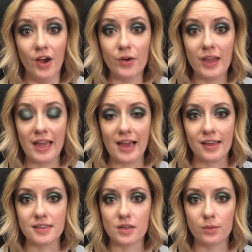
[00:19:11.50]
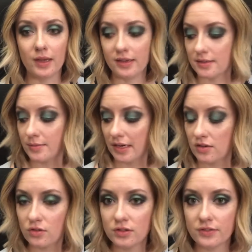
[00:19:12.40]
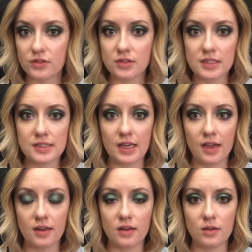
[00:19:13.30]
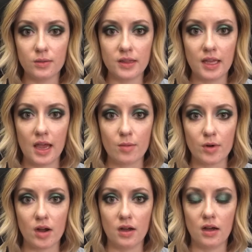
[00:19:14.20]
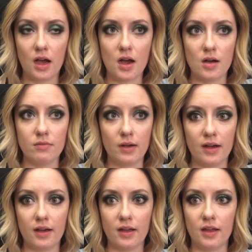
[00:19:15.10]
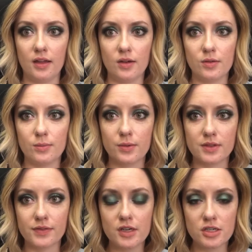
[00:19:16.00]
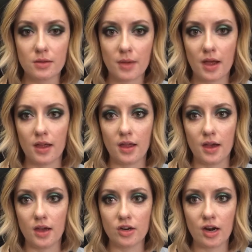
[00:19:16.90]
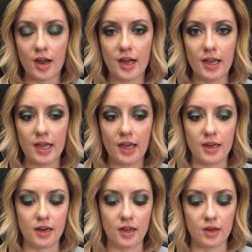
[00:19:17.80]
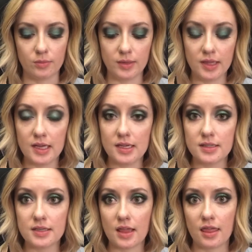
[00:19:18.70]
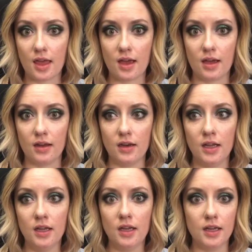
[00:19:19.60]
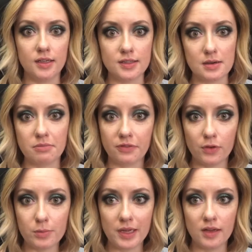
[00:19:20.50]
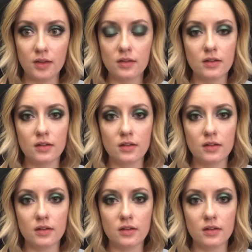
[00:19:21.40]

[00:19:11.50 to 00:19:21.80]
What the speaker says: Okay guys, we had some technical difficulties again with the camera. I was finishing my under eye and I realized that it had stopped filming